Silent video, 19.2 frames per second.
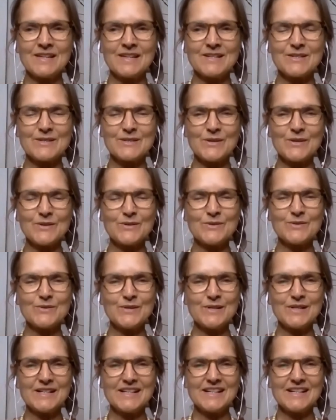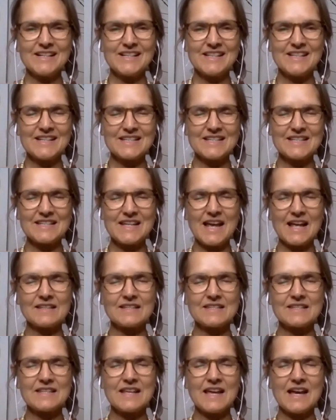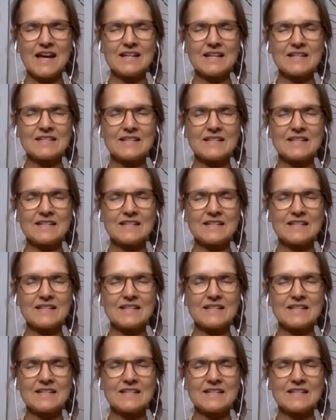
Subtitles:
So this sense that